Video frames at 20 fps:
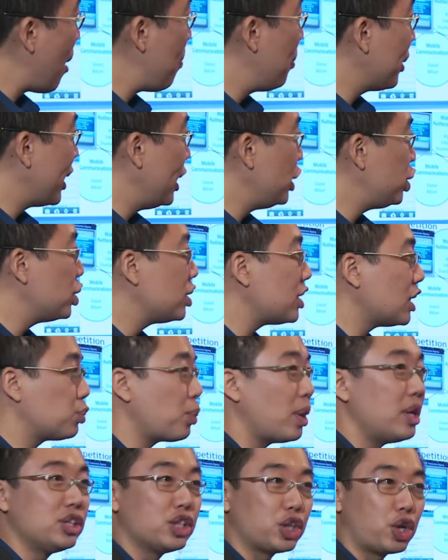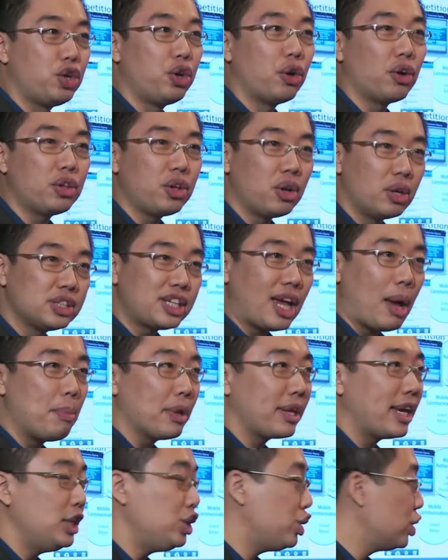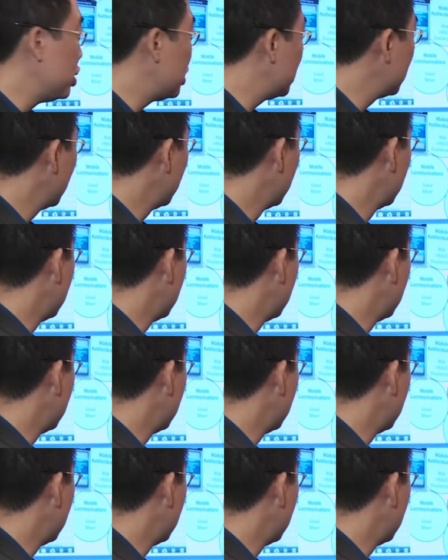applications as well and the security of those applications,